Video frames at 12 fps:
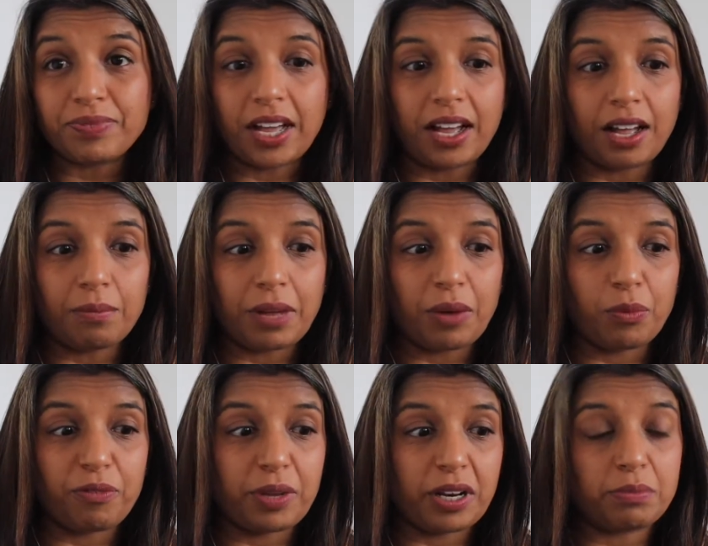And
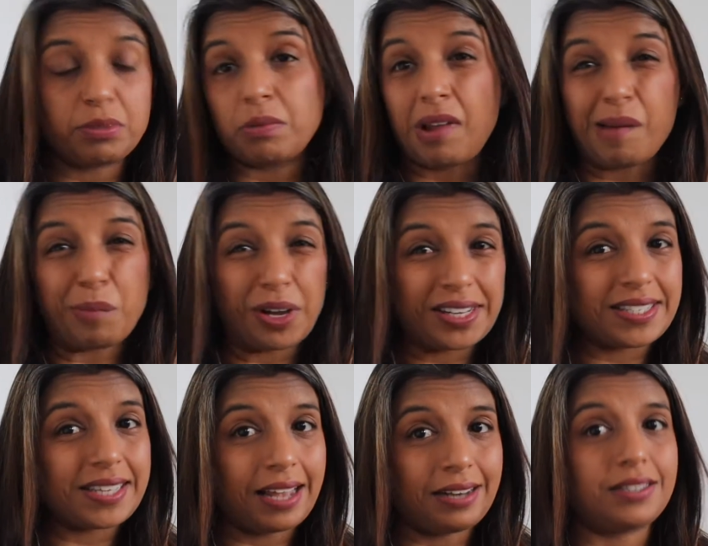we've been up to like
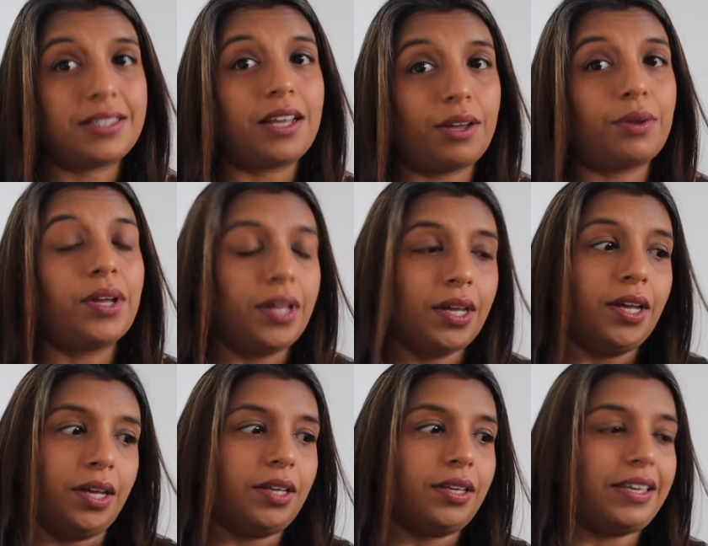-10, so
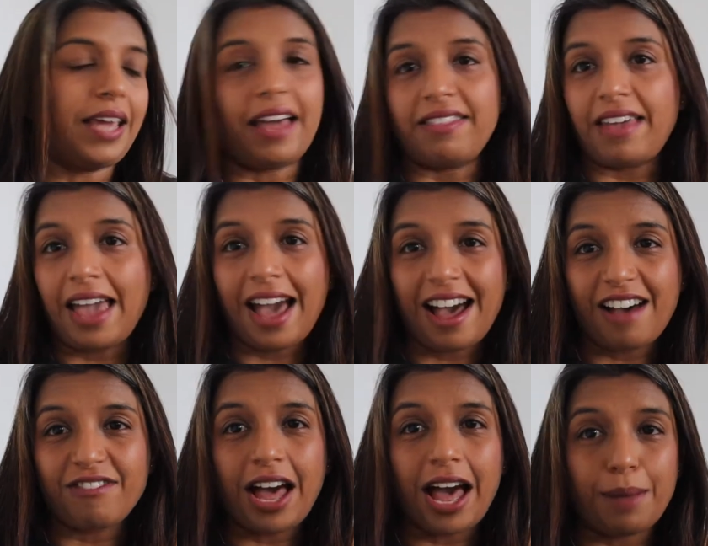yeah, they
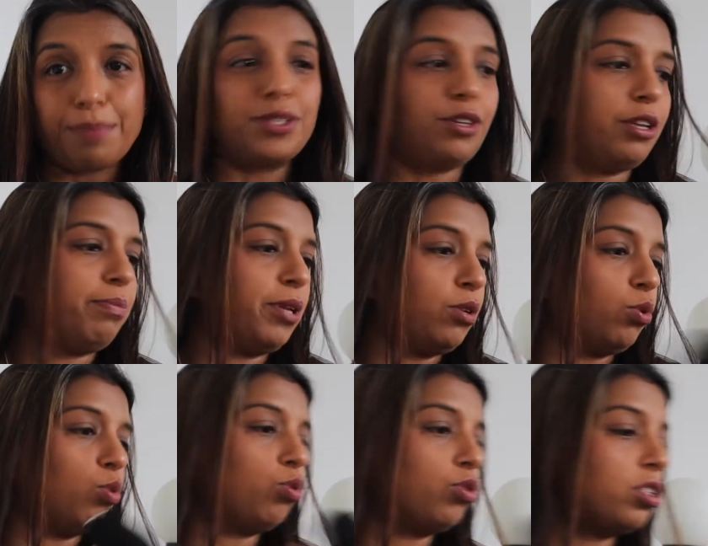have absolutely been
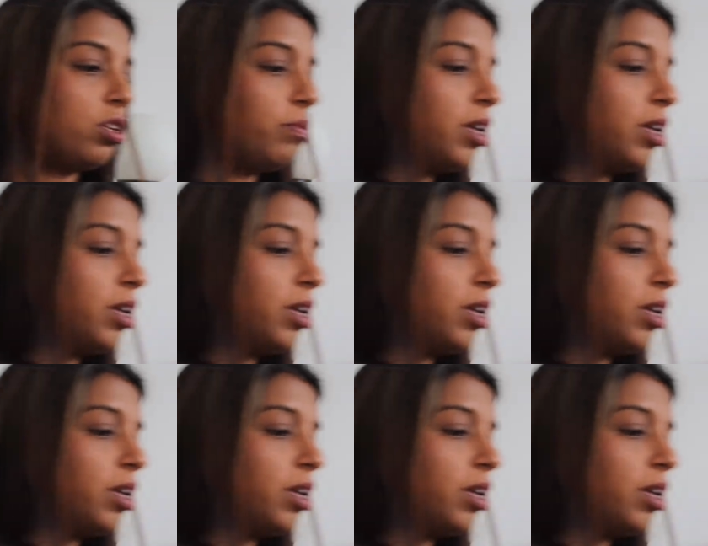awesome.